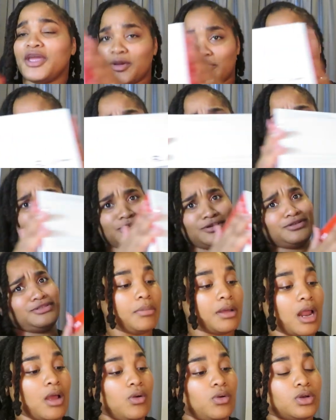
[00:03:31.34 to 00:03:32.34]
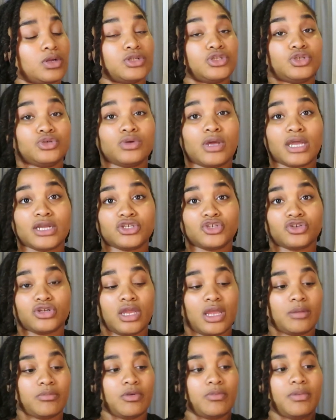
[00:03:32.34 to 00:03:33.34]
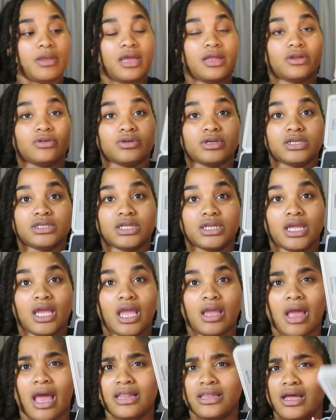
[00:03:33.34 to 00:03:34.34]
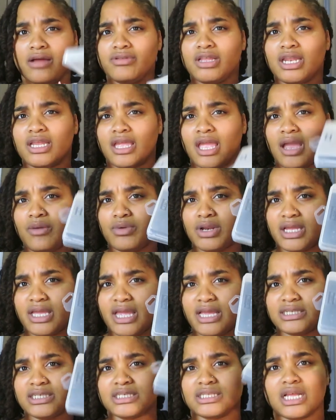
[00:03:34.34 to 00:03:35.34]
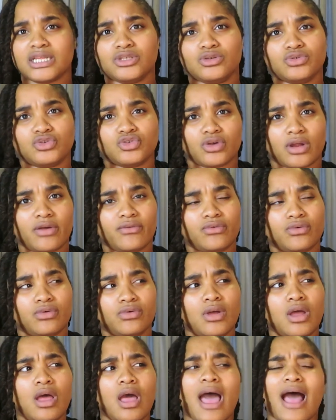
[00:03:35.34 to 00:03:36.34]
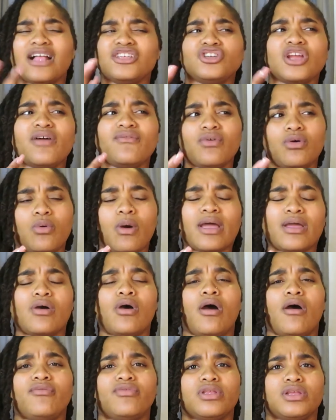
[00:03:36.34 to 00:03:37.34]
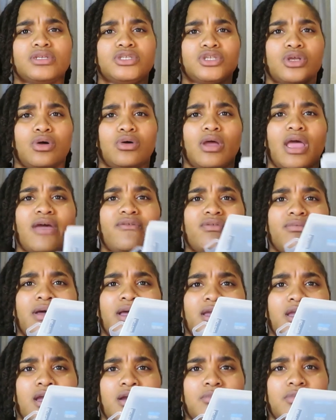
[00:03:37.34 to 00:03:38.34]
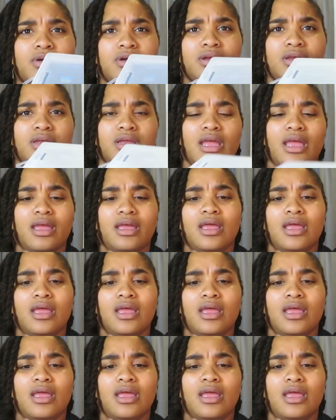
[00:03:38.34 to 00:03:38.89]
camera first, but I ordered 2 extra camera batteries. I love that it came with a case because I do travel. I travel quite often, so having my camera